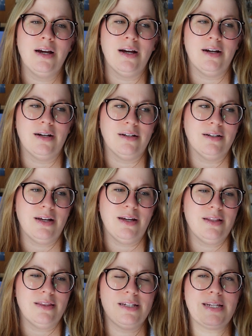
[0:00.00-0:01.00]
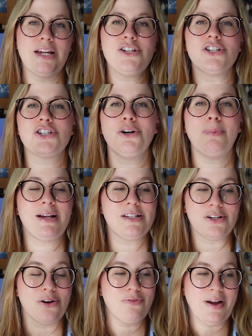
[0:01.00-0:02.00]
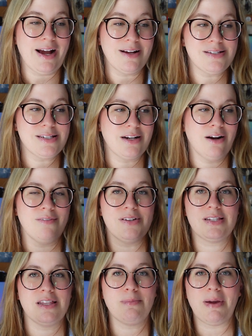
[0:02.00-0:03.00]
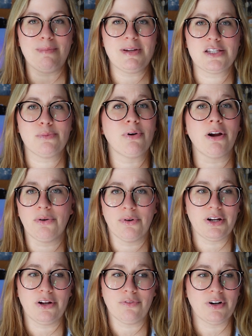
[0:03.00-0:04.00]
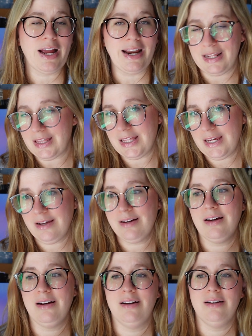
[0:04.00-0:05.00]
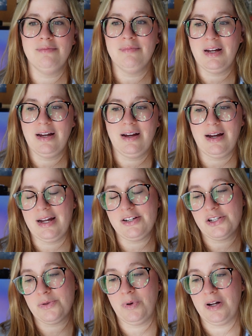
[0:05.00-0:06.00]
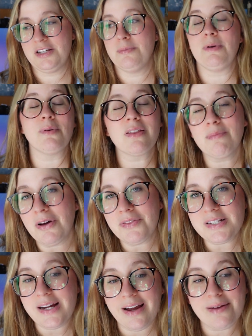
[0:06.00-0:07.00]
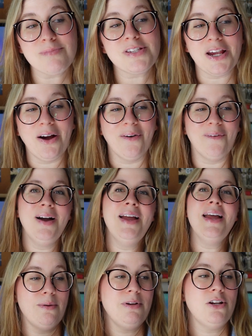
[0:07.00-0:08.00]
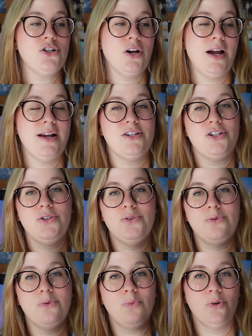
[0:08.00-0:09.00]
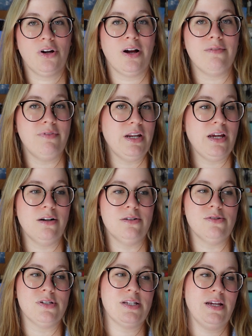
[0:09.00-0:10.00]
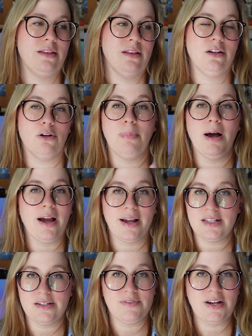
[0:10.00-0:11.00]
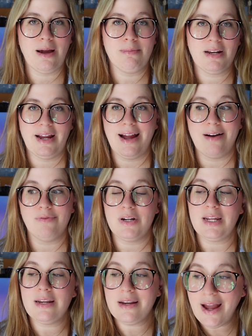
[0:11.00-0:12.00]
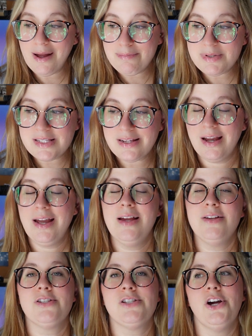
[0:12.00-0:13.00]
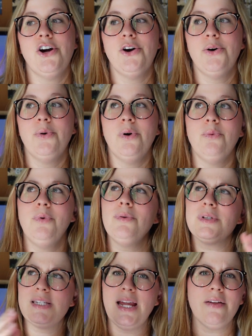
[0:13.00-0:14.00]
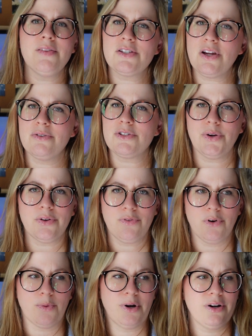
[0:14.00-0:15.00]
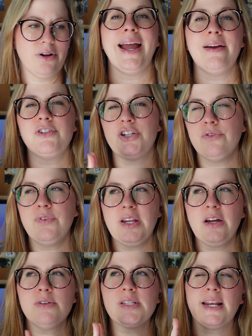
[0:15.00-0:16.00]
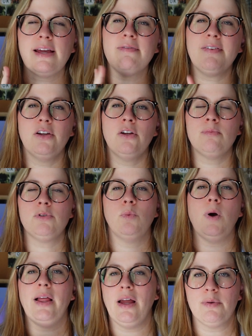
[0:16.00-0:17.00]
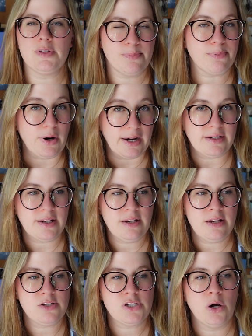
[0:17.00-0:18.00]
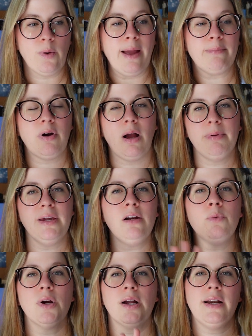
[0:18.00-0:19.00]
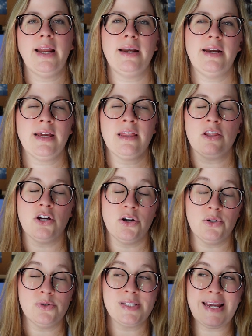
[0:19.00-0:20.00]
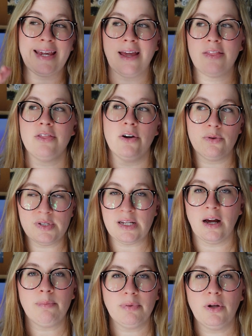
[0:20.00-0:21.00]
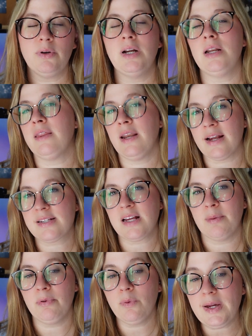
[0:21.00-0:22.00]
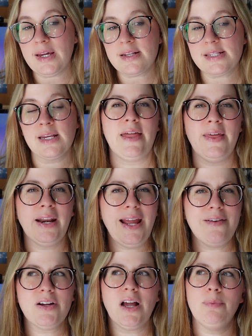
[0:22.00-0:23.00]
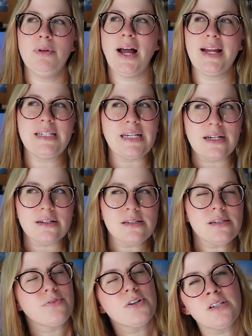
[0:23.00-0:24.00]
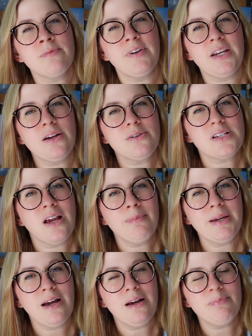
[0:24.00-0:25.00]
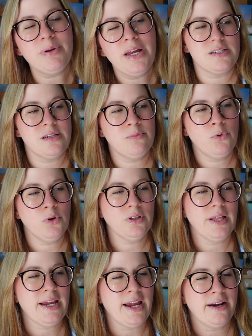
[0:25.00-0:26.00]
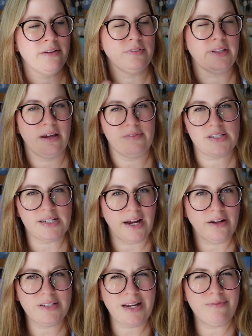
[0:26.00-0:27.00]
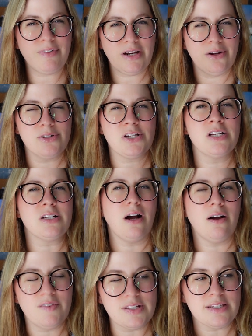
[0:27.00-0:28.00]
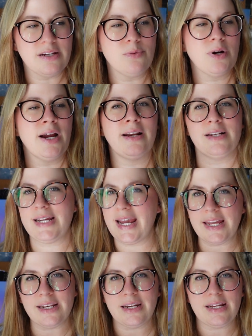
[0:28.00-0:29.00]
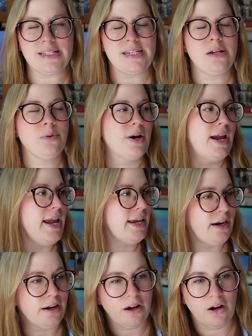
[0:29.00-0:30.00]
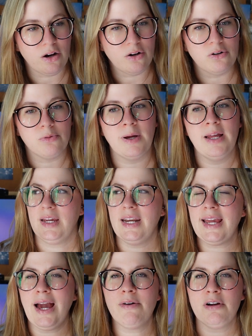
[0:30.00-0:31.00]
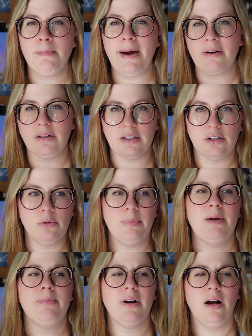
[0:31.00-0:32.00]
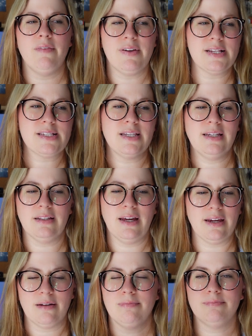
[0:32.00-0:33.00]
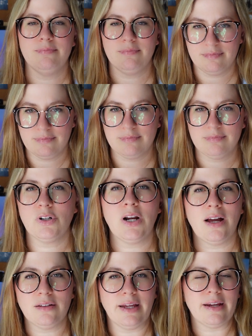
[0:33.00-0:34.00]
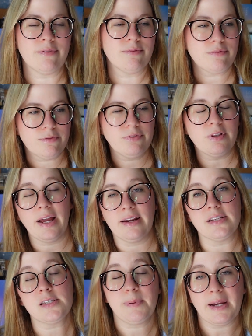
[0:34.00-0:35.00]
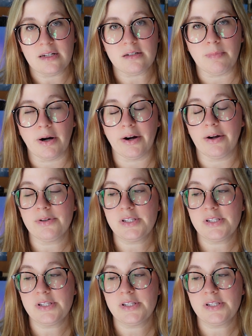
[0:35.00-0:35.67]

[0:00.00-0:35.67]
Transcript: Uh, the days just go by so fast, and obviously the baby is the priority over anything. Um, I just want to be with him all the time. So I'm gonna try to work on videos in the little pockets of time that I have when he naps. So we will see how this goes going forward. I have two videos that I filmed while I was pregnant. So I'm probably gonna work on editing those and get those uploaded in the next couple weeks. And then I have a couple ideas for some videos coming up. Some more like kind of lifestyle type videos because obviously we're kind of taking it easy. We're hanging out at home, getting out and about a little bit, but obviously like we're not like flying to Spain tomorrow.